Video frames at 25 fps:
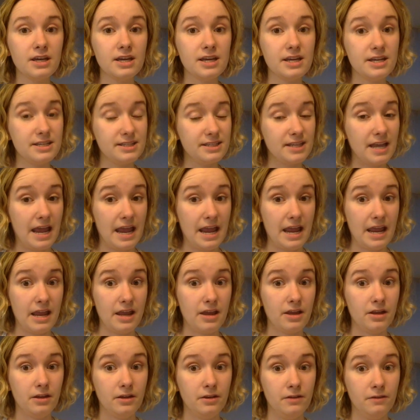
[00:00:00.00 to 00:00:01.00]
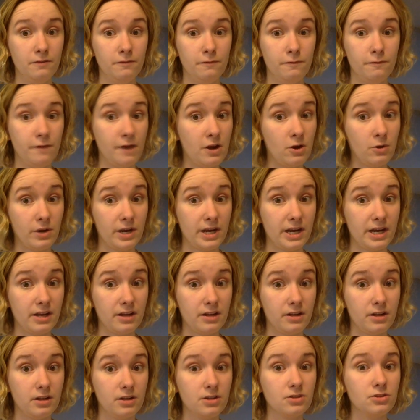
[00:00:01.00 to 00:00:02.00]
is a very
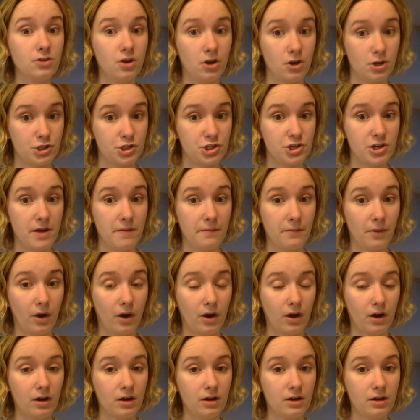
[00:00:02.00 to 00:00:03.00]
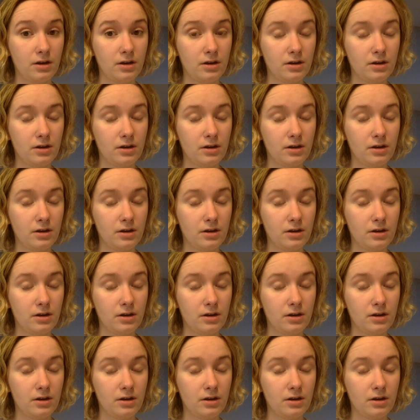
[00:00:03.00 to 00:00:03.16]
large number.